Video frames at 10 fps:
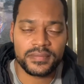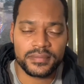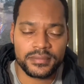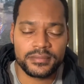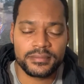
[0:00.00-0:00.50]

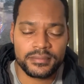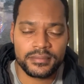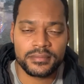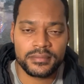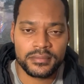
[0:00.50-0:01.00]

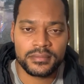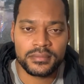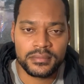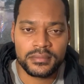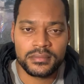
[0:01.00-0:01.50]

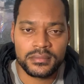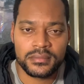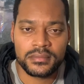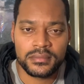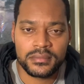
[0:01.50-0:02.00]

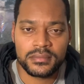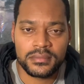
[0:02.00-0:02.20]
(silence)